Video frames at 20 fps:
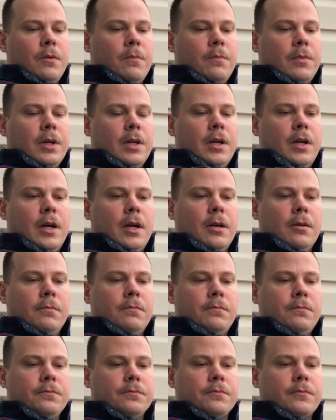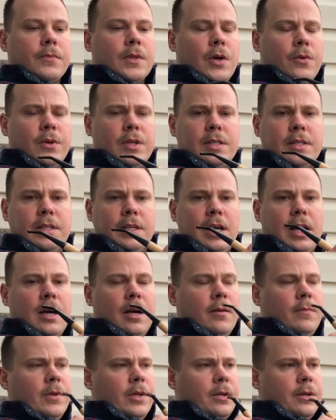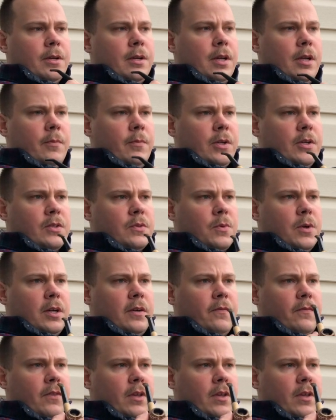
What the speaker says: but Aristocob and him and his wife,